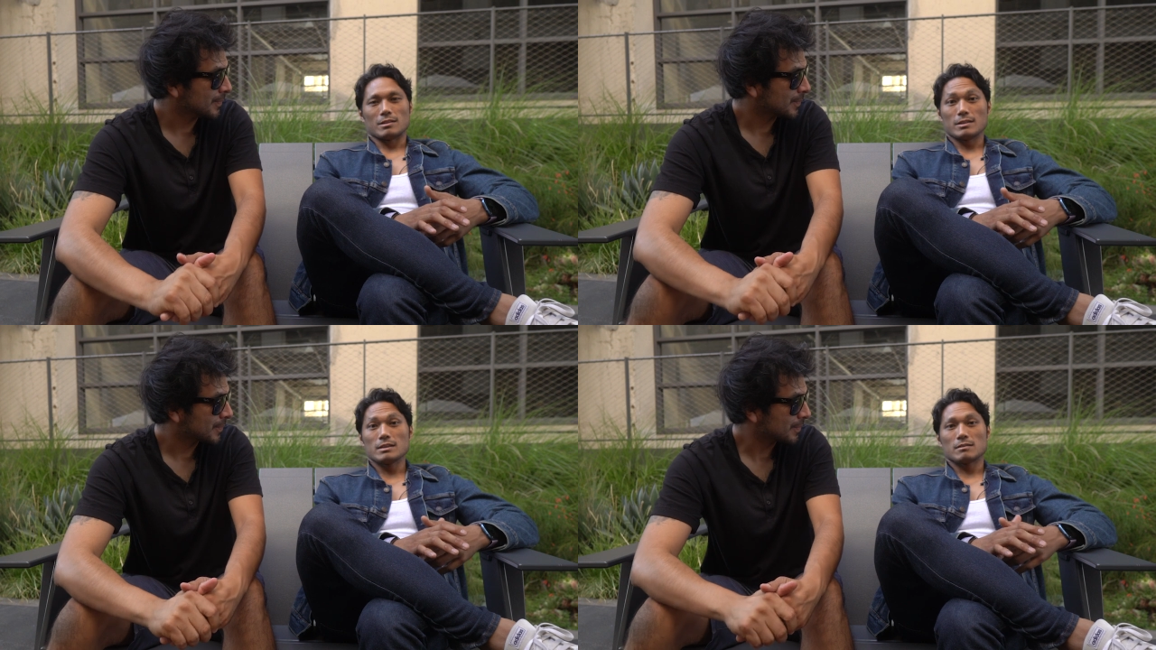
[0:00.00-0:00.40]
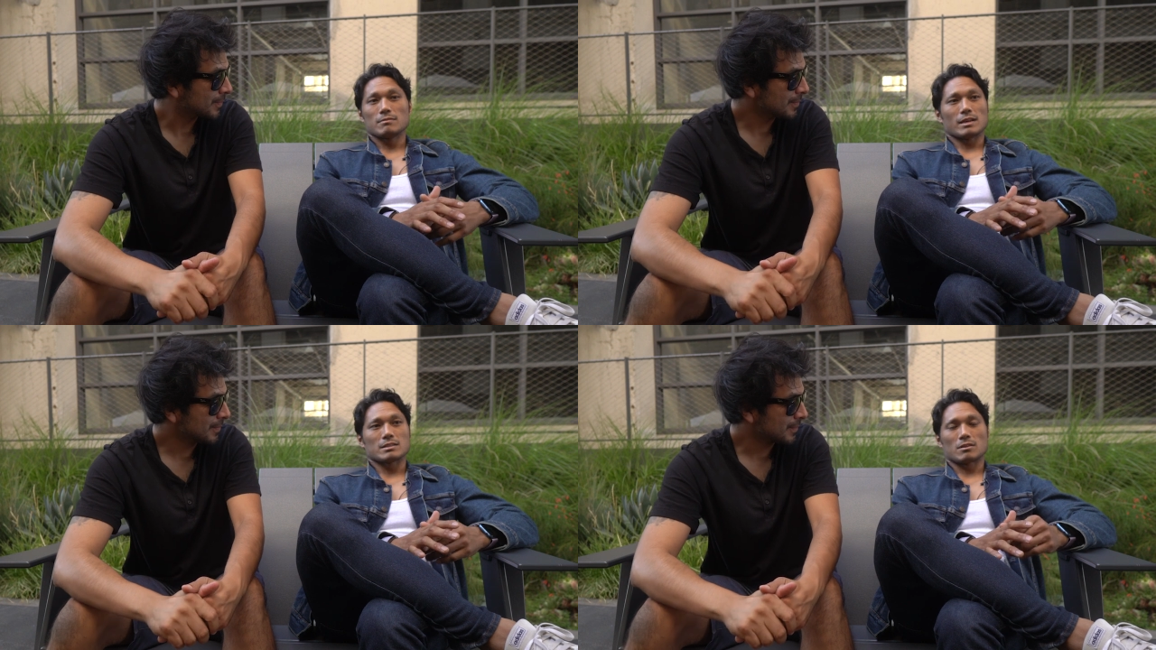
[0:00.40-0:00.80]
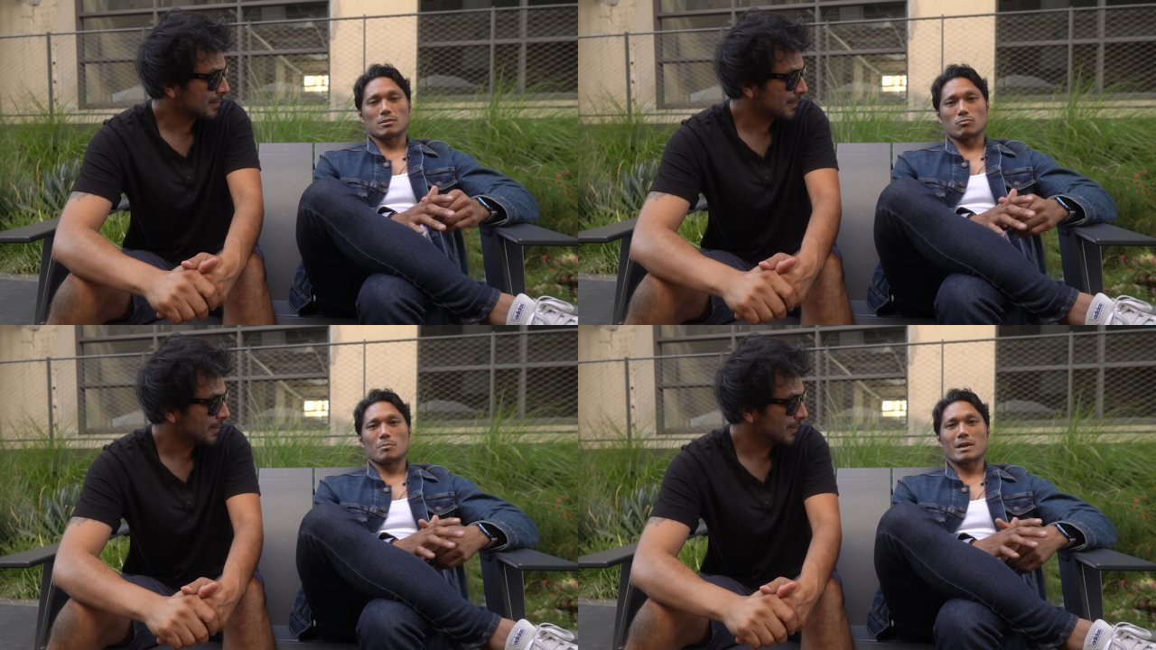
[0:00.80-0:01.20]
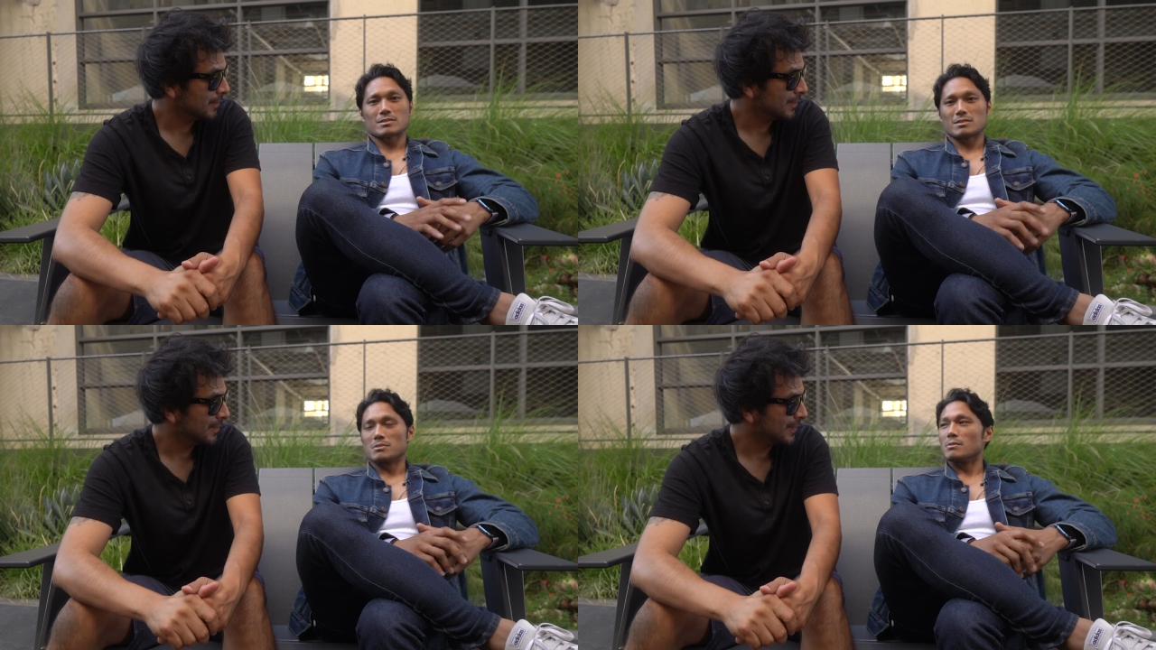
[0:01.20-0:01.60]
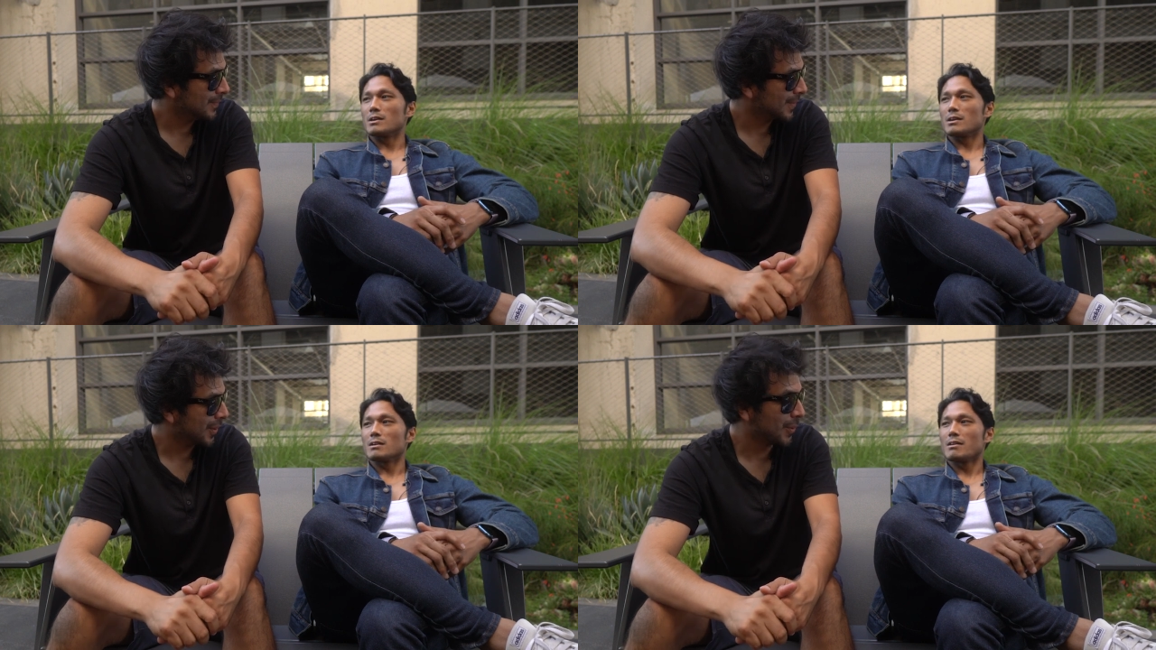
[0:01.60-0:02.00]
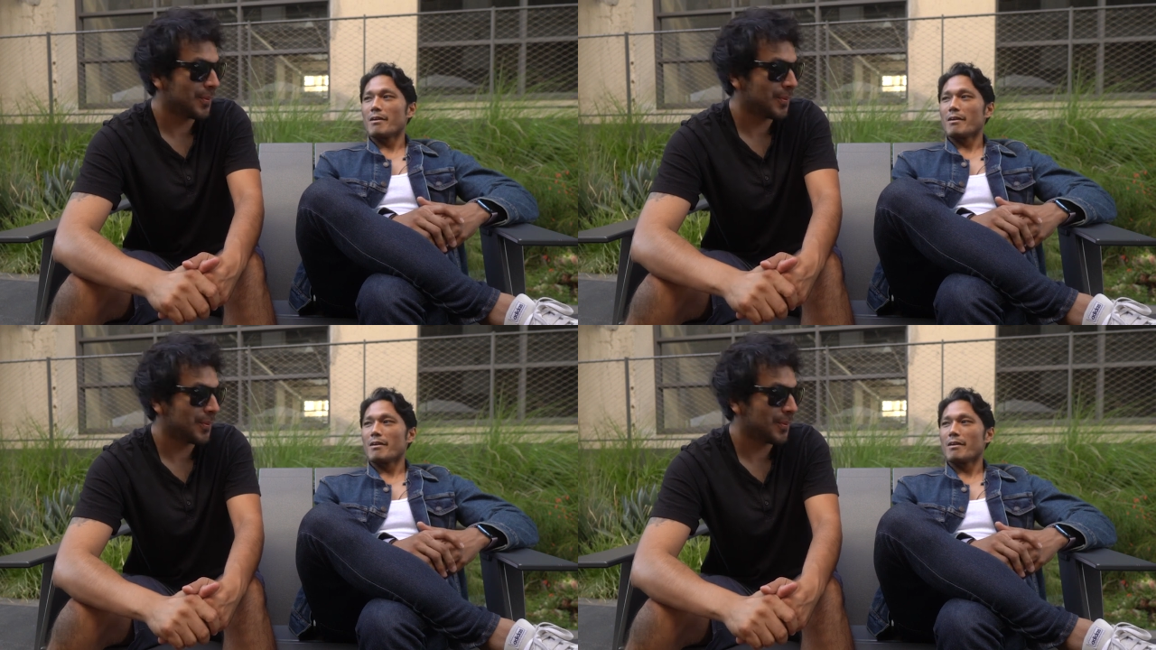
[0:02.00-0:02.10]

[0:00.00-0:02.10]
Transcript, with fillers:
Speaker 1: the lead. It's called Romance in Hawaii.